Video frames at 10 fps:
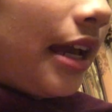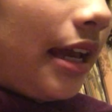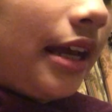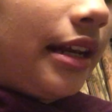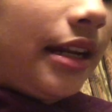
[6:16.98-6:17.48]

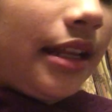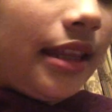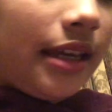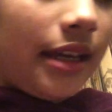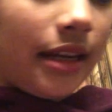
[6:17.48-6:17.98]
And
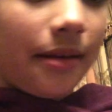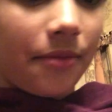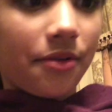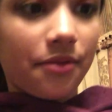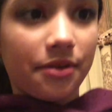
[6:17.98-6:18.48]
then
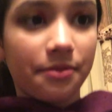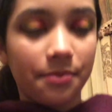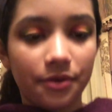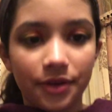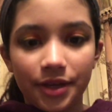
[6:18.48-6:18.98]
I'm going to
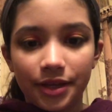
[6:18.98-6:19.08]
put